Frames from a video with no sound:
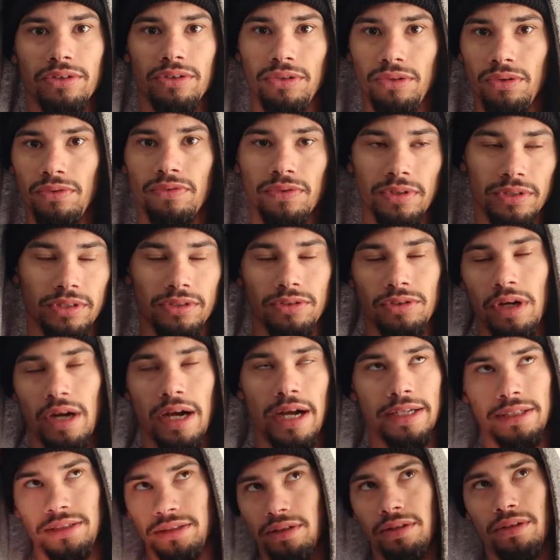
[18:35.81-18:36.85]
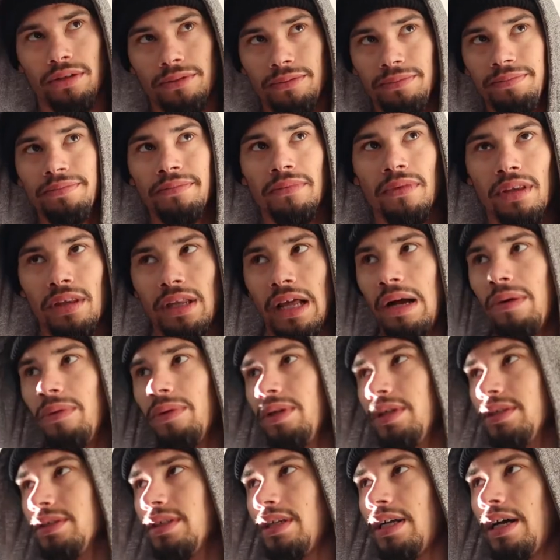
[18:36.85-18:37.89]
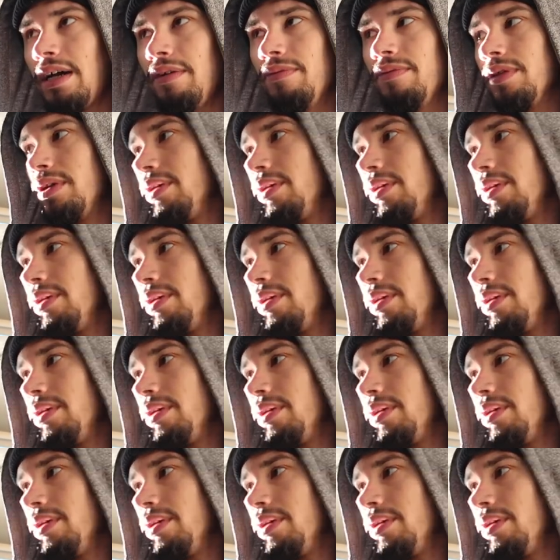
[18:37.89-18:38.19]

two for it to dry. So that one doesn't have